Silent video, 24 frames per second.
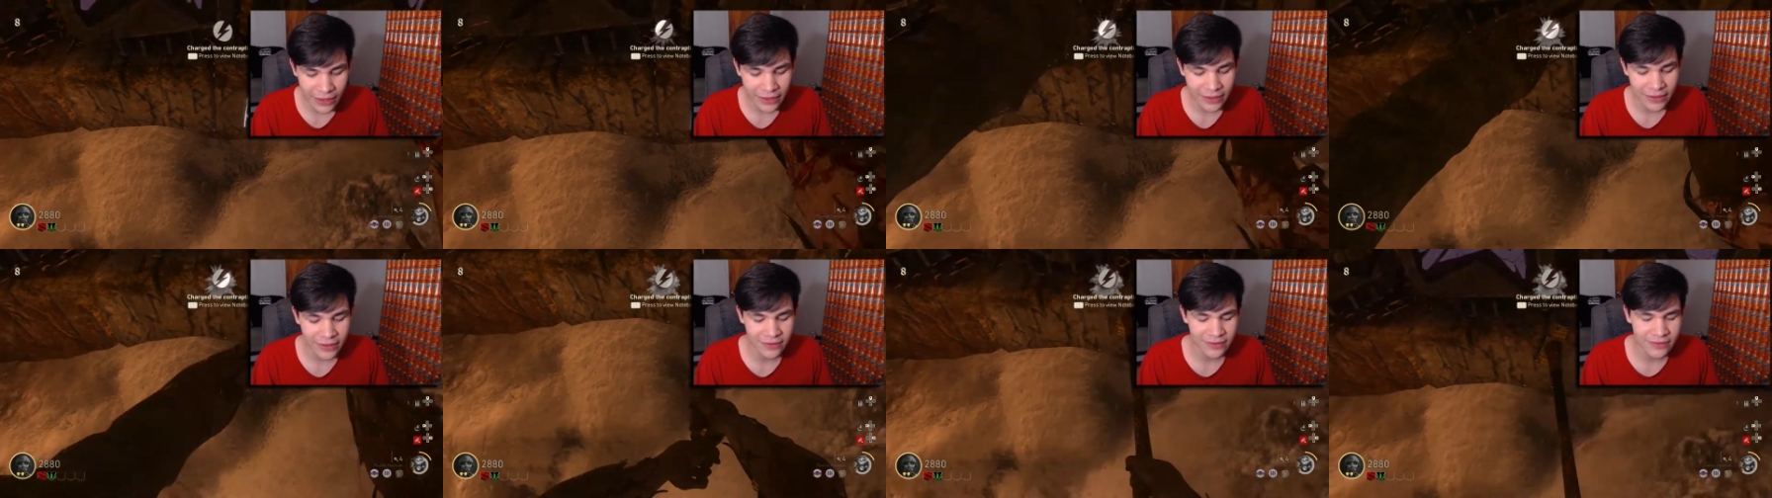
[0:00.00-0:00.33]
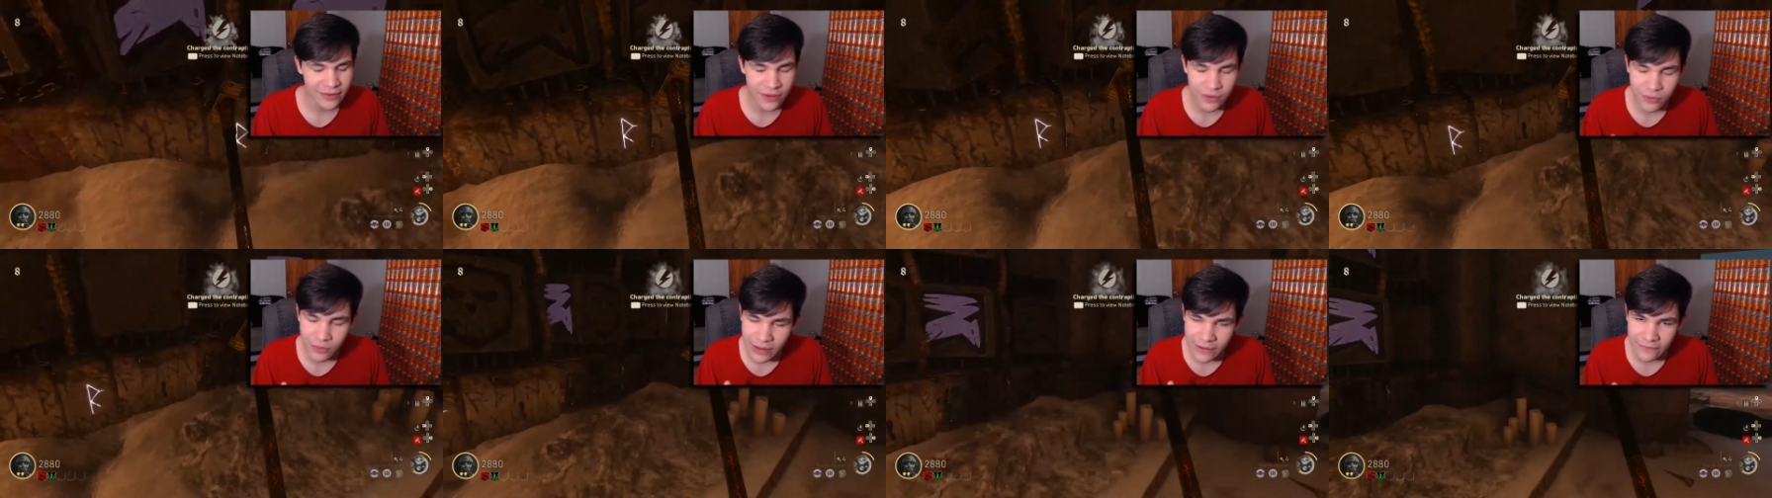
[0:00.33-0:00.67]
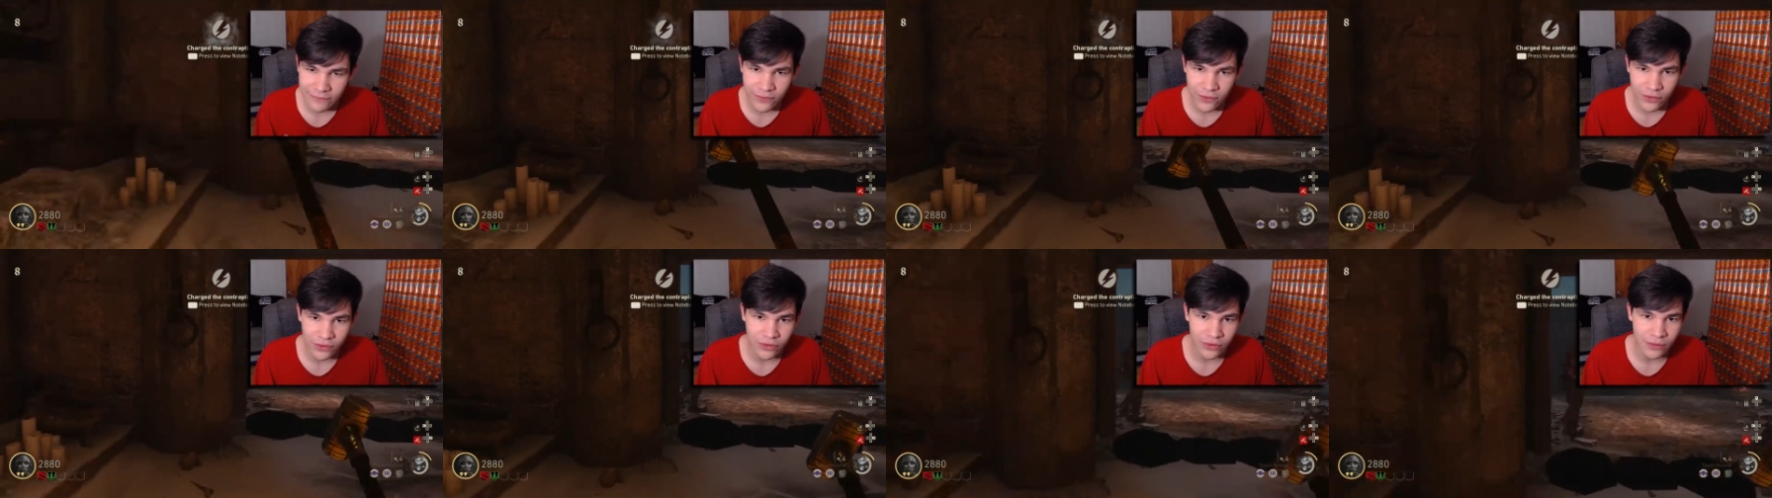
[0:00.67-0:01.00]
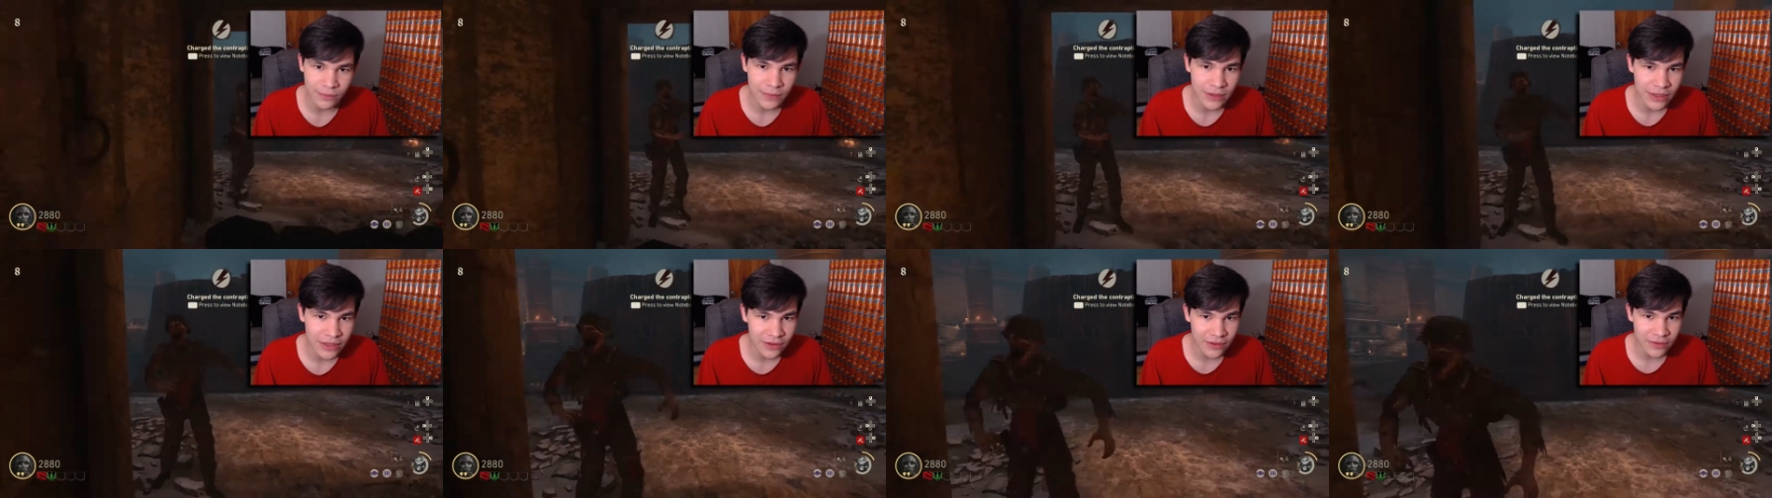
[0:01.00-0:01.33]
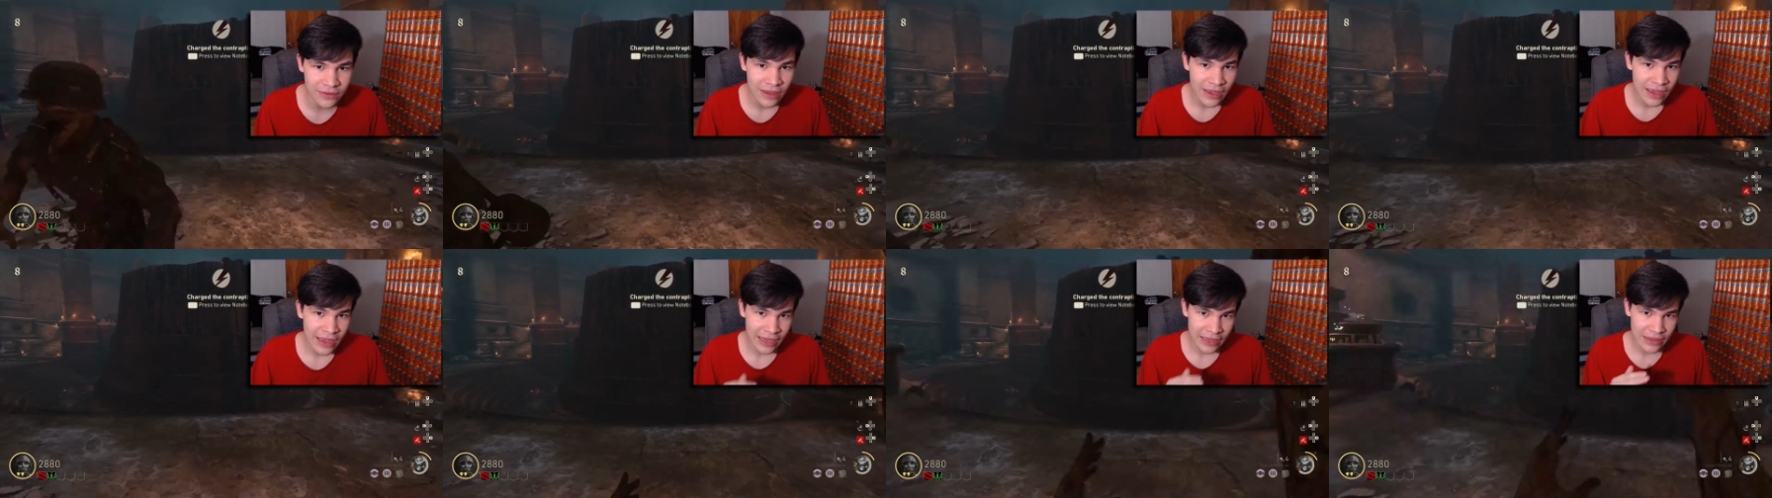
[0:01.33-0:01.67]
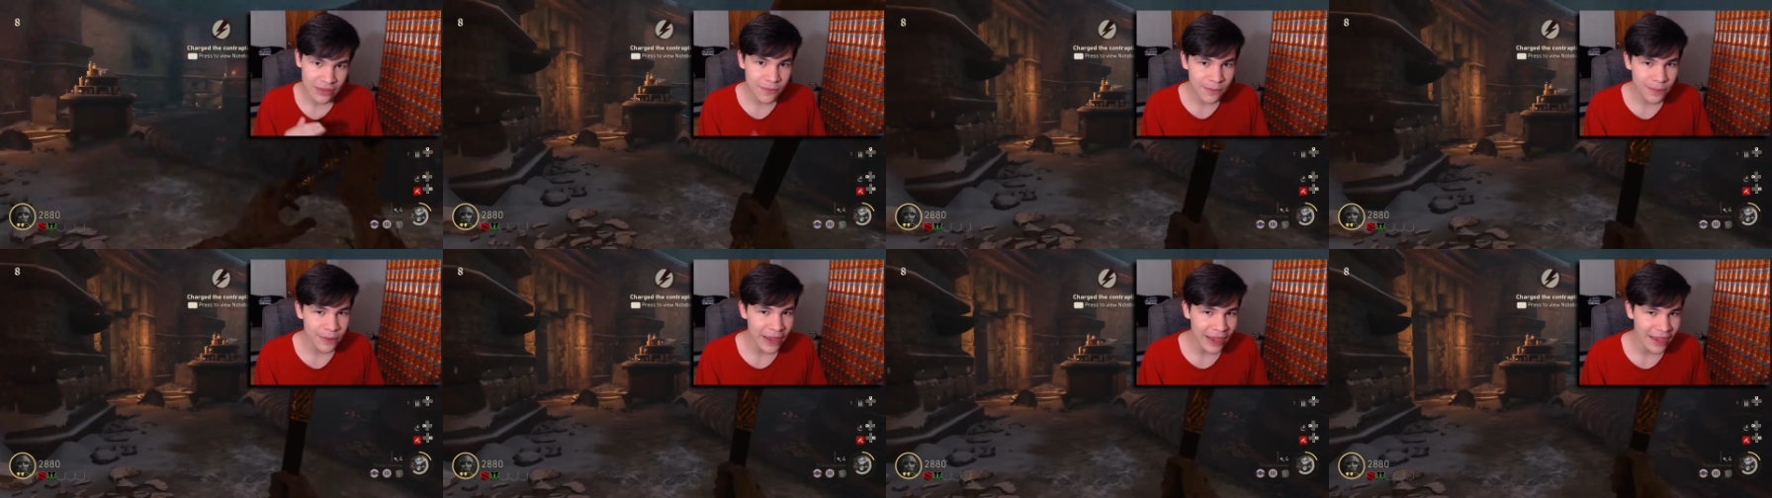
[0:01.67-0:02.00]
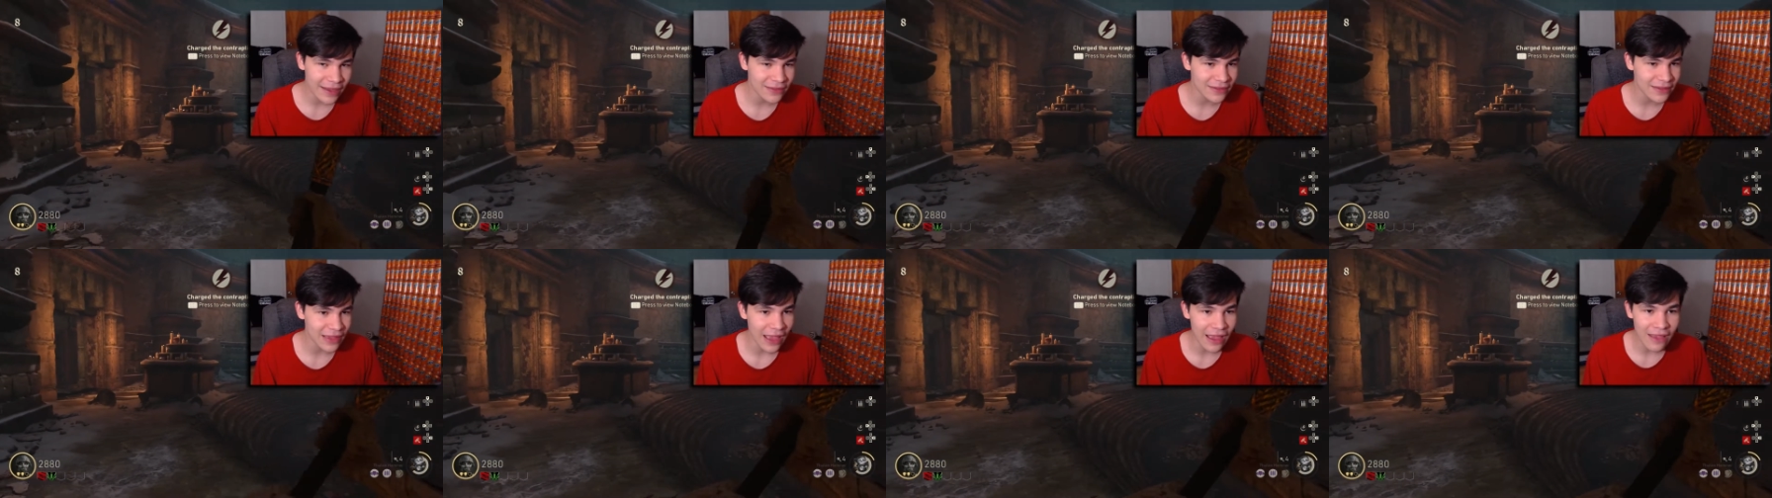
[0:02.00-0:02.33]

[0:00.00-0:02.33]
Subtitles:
continue any further, because in the past,